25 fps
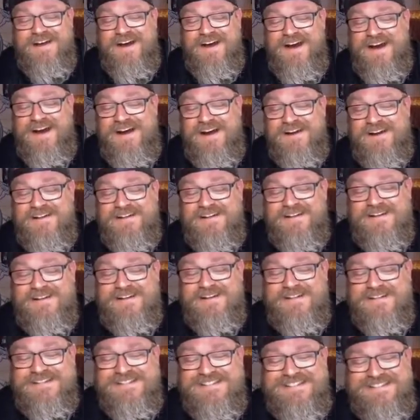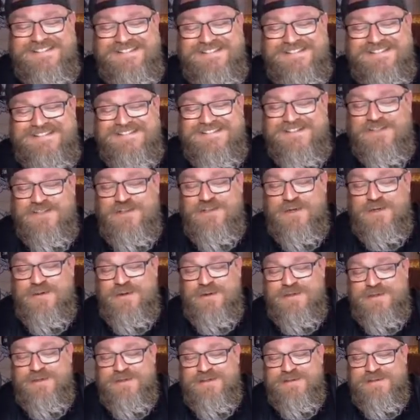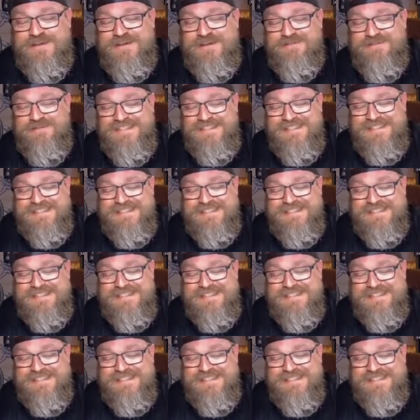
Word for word: I don't know. Not sure what I'll do with him.